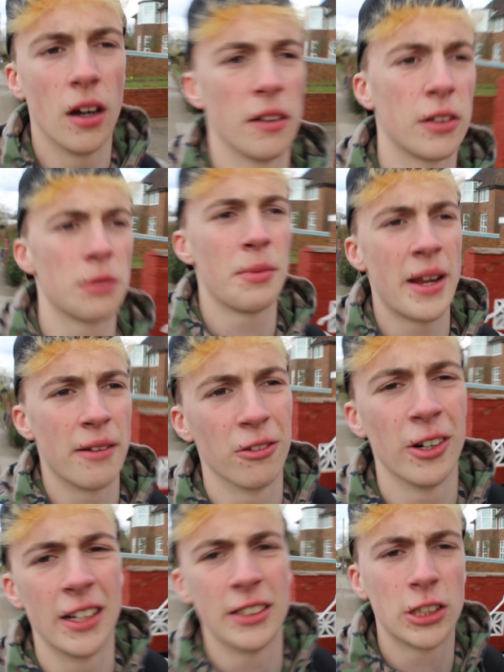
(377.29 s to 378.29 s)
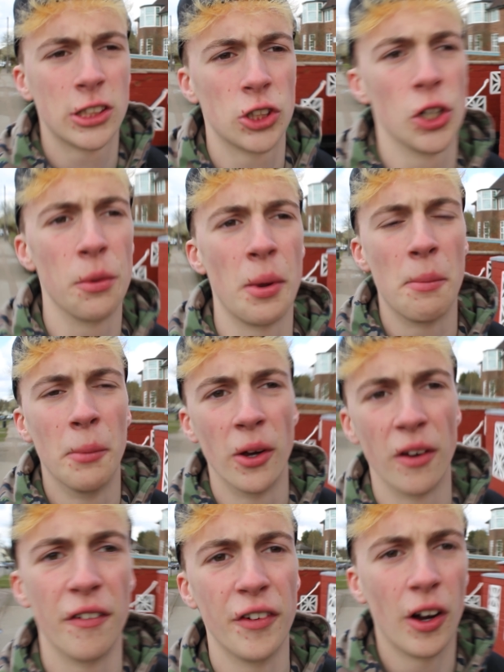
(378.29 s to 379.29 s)
I just made a really stupid
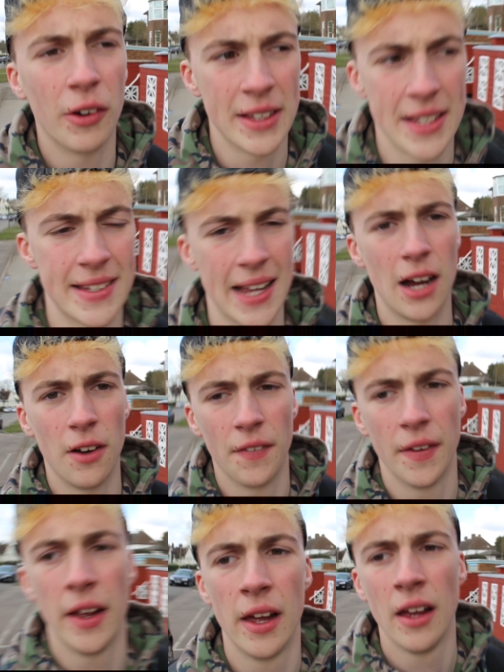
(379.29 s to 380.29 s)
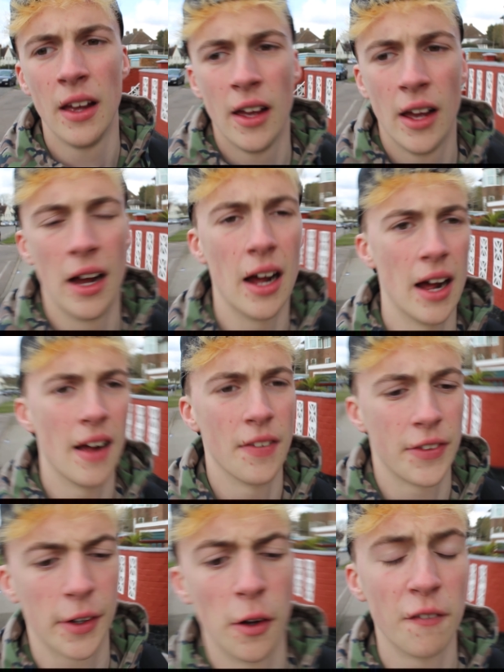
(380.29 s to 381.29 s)
move. I went to town
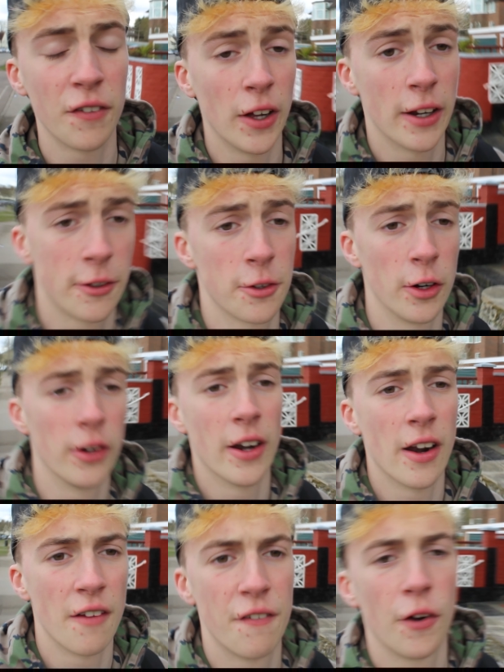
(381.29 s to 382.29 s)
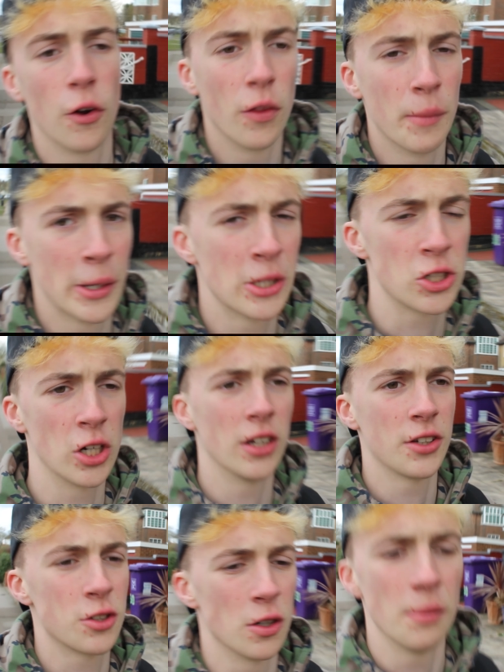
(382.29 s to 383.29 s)
and to go and fly the drone and I forgot the most
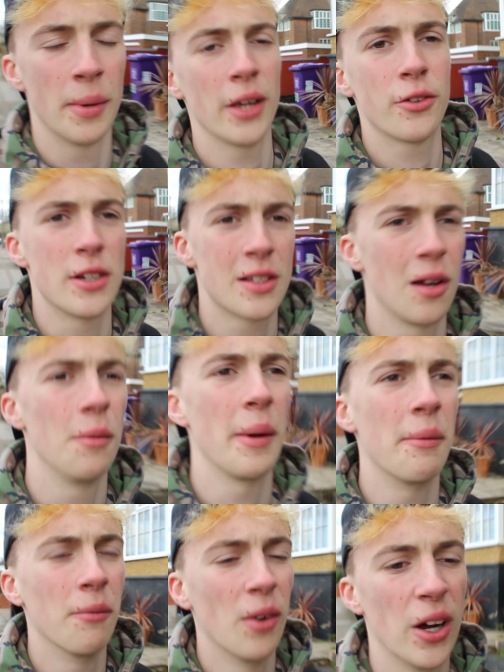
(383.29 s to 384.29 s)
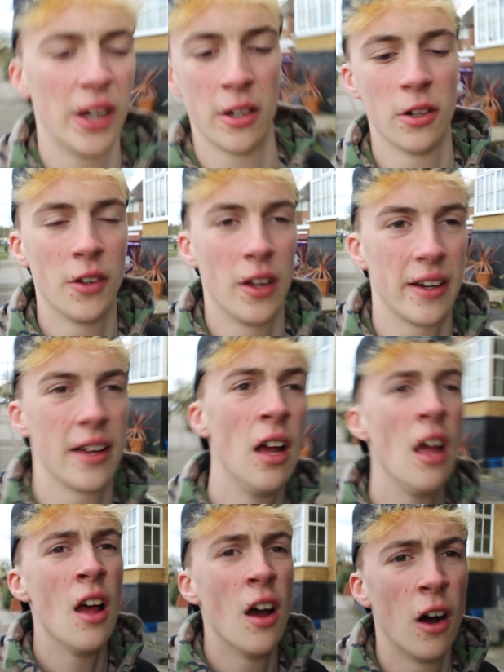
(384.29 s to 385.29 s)
charged drone battery so I've been working on like
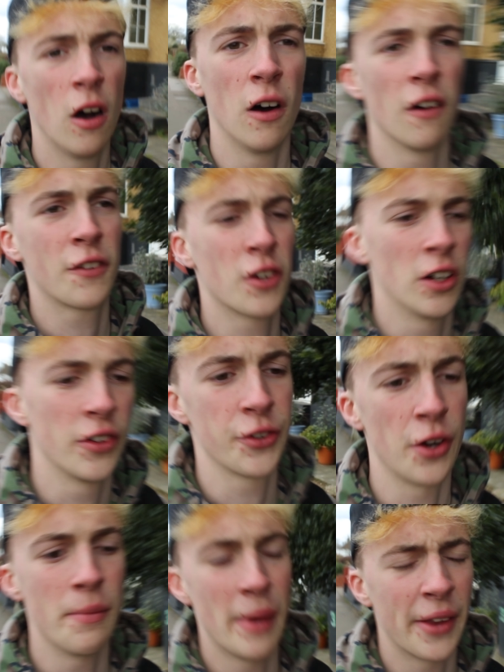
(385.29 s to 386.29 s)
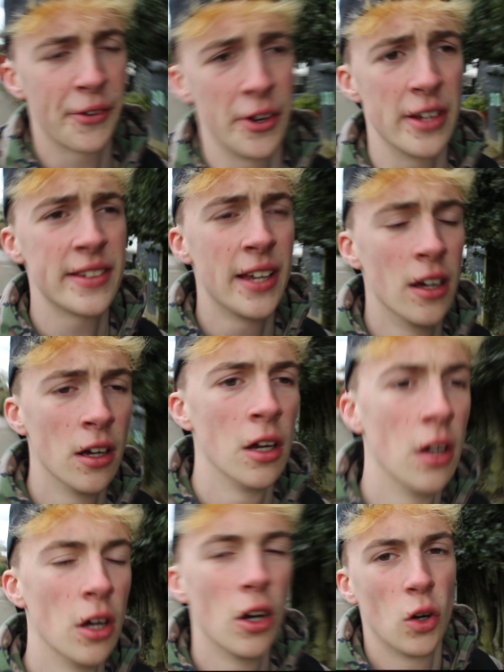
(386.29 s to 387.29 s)
half charged drone batteries
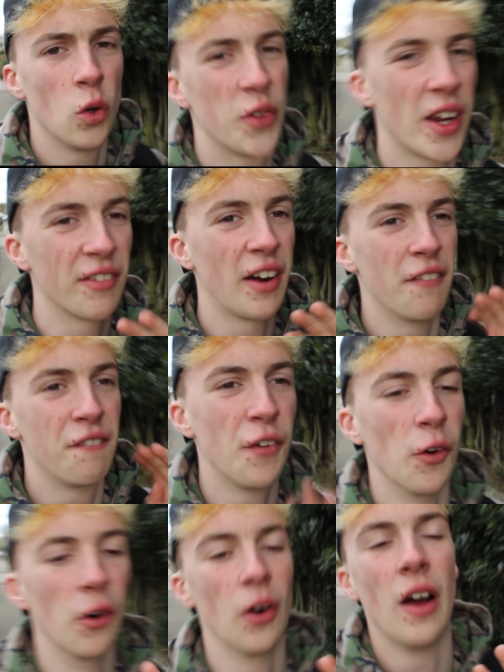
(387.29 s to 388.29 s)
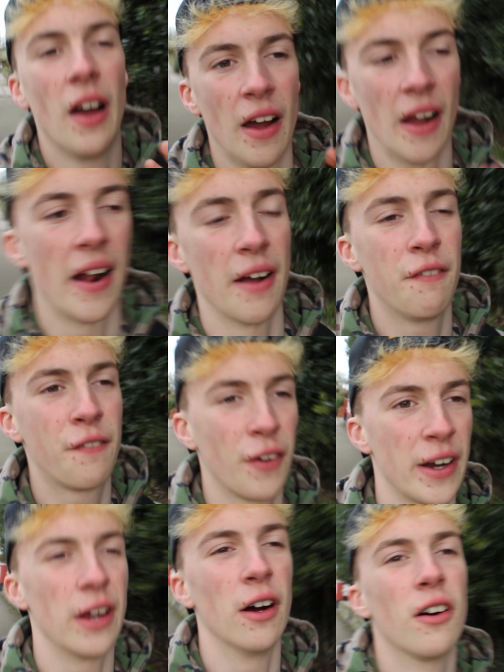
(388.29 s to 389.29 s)
altogether have four and I have
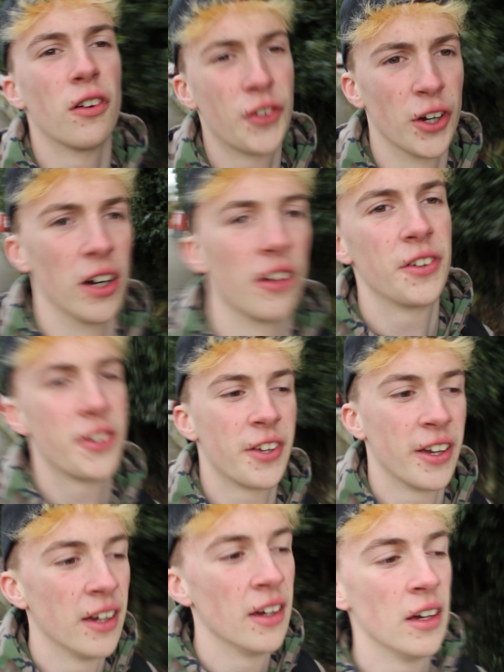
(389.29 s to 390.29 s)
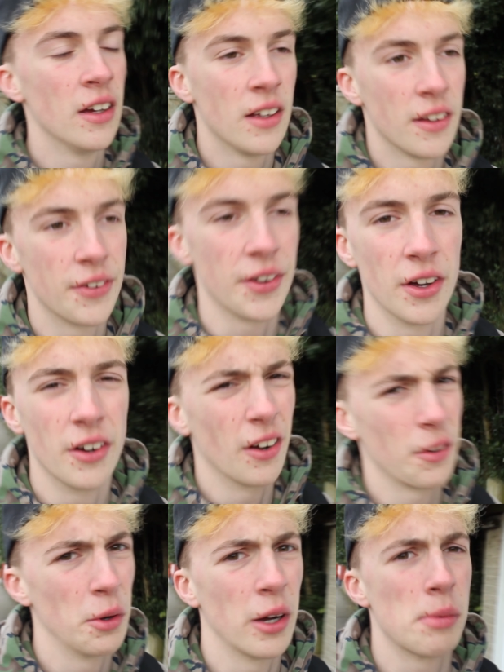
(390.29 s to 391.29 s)
three half charged so I
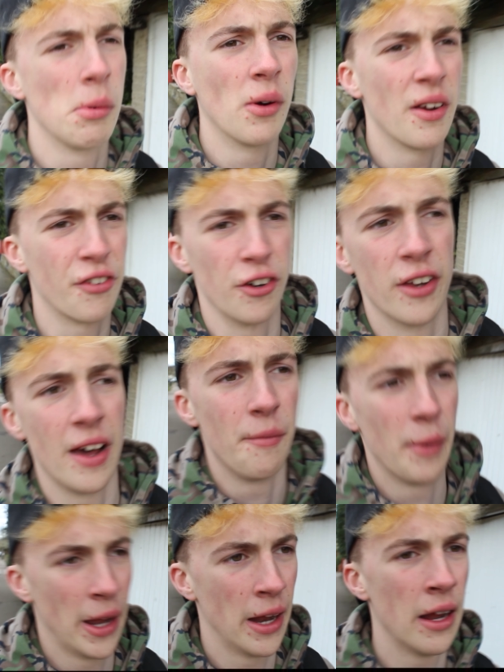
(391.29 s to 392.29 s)
was working my way through them